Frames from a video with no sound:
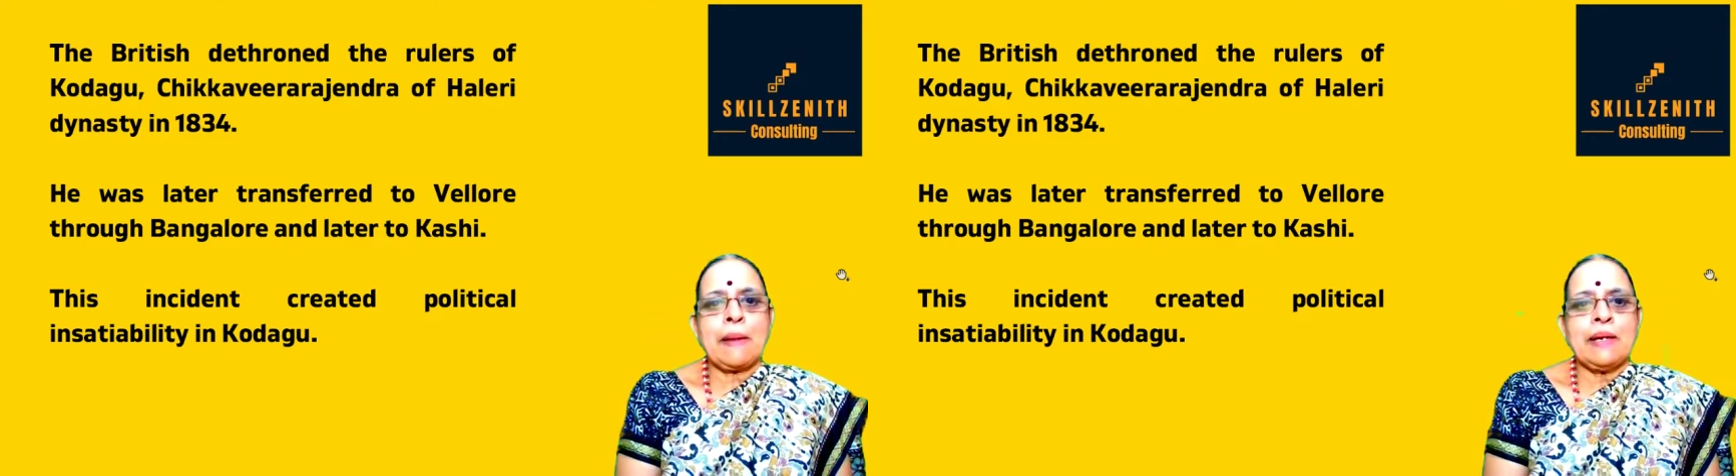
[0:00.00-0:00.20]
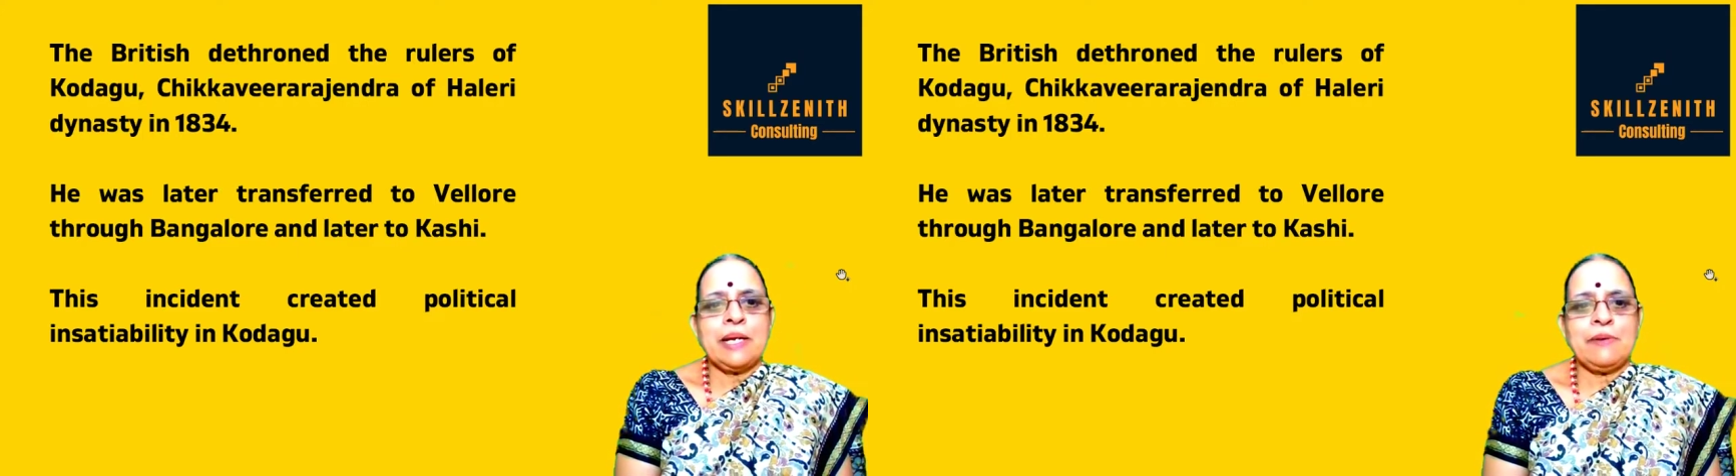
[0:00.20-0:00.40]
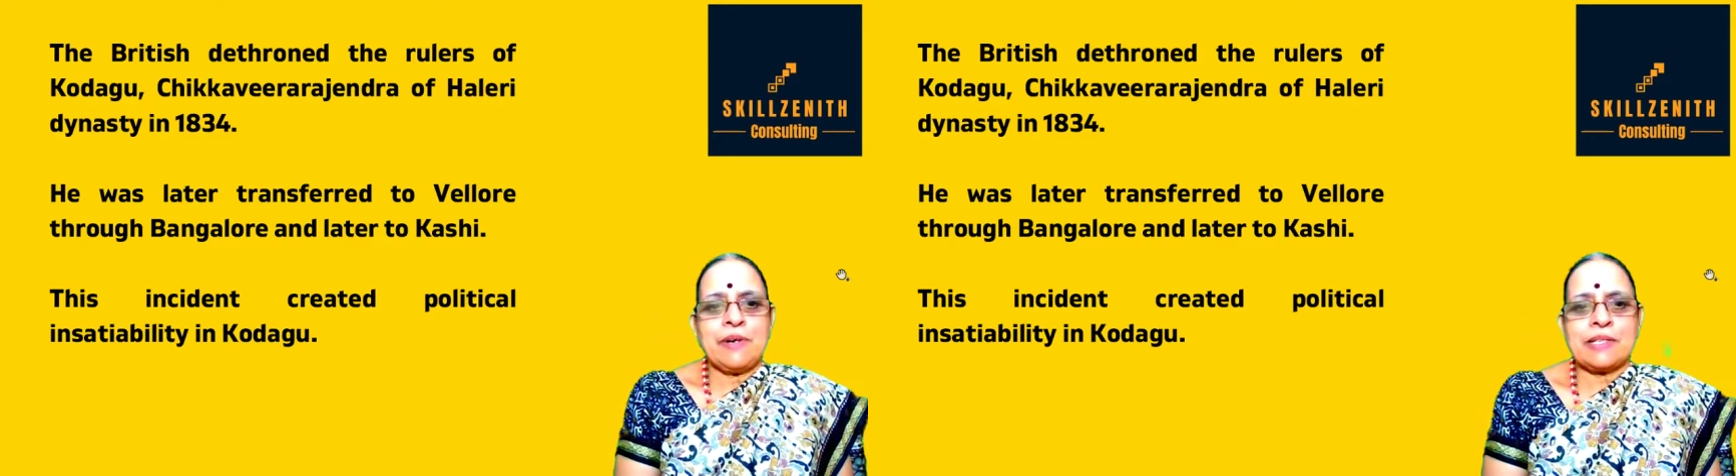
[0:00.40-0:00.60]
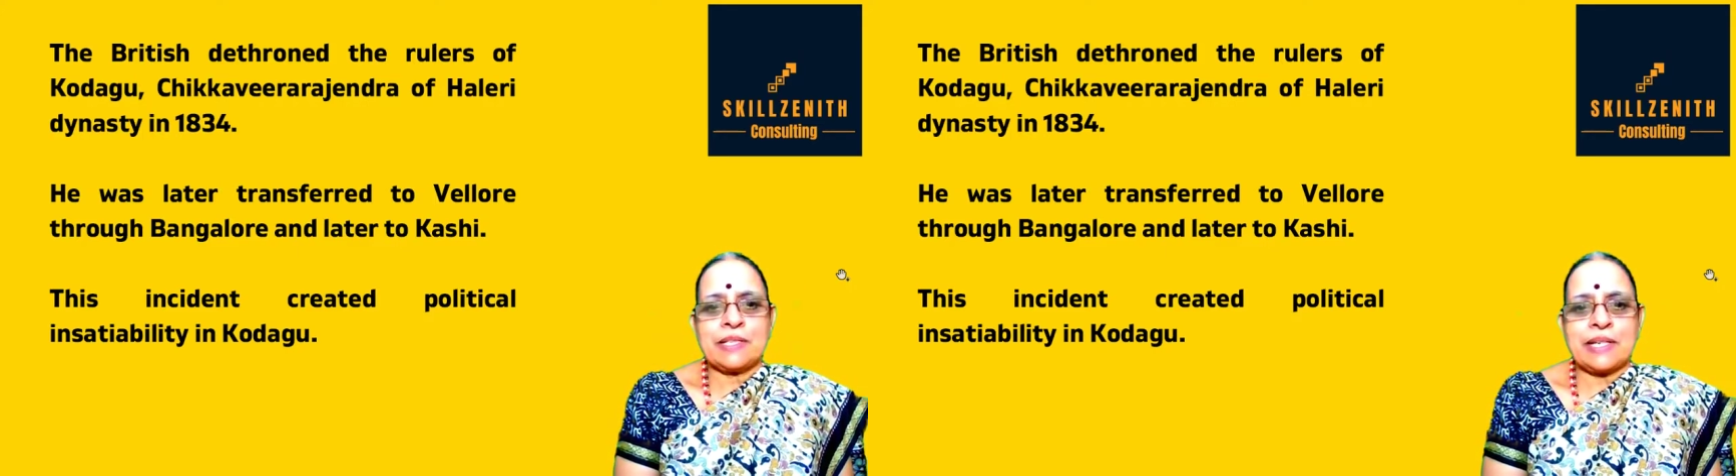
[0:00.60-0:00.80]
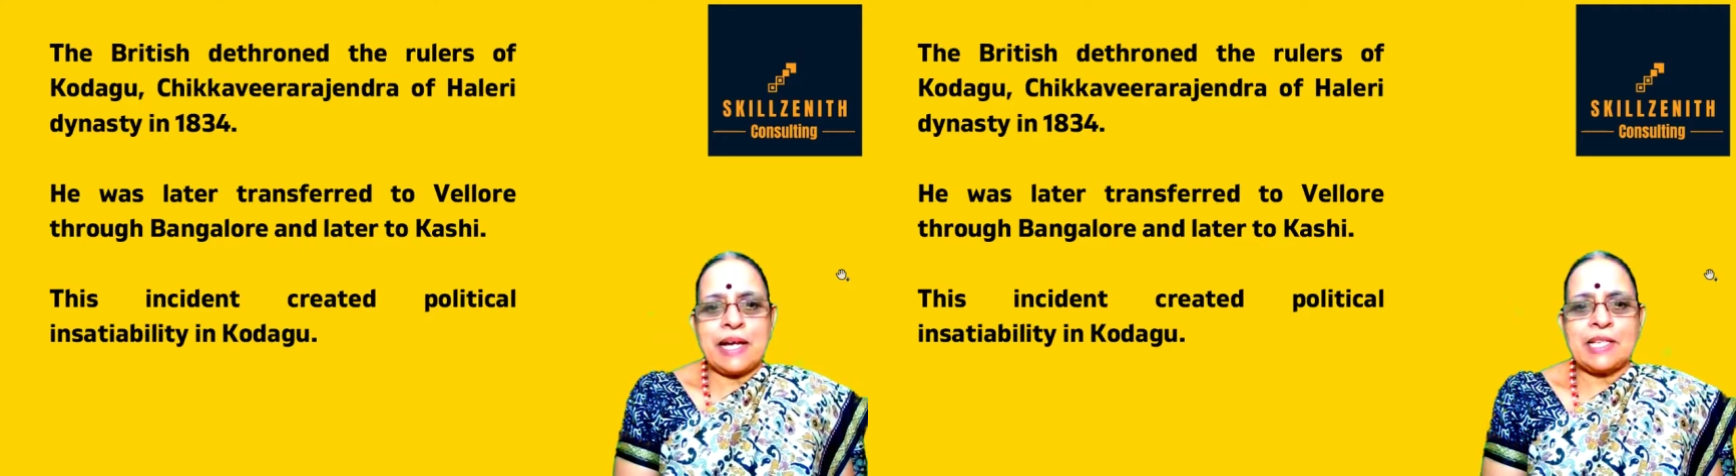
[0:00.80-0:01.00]
He was
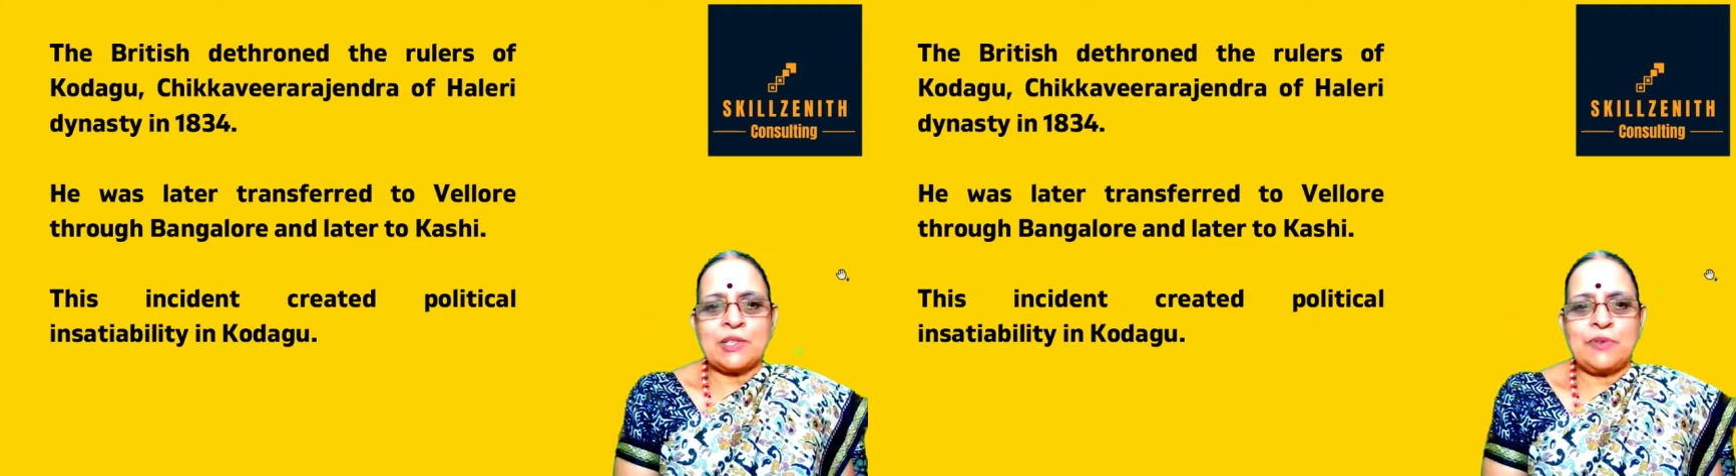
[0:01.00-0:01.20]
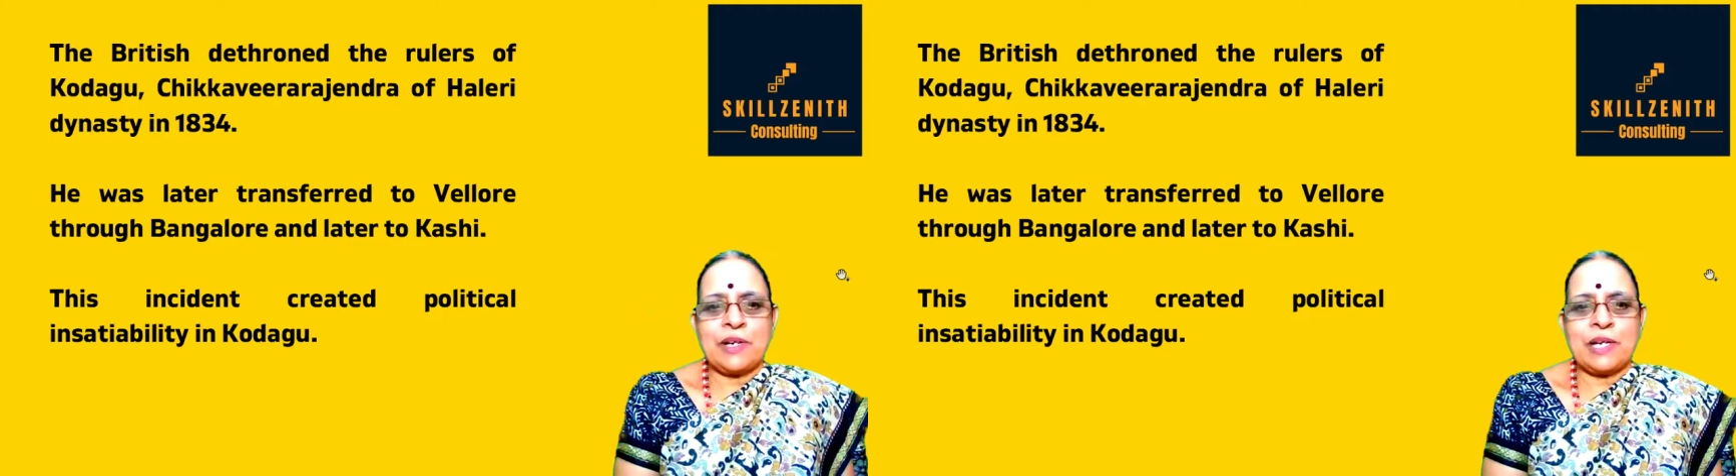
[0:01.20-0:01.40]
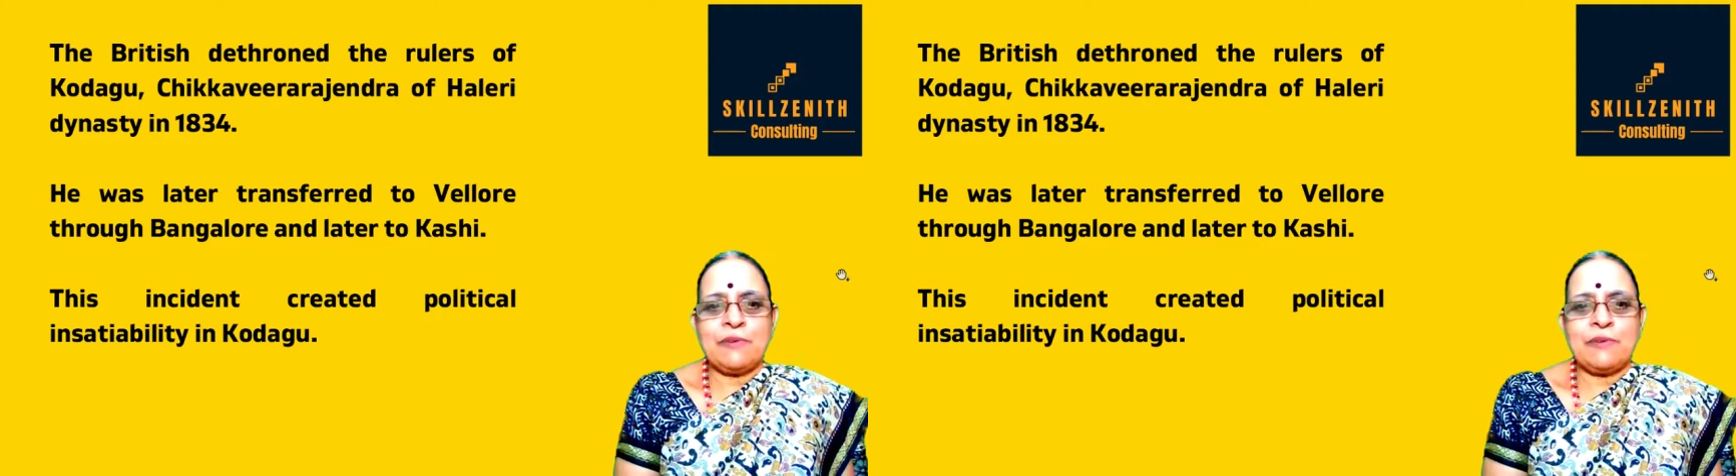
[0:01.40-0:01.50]
transferred.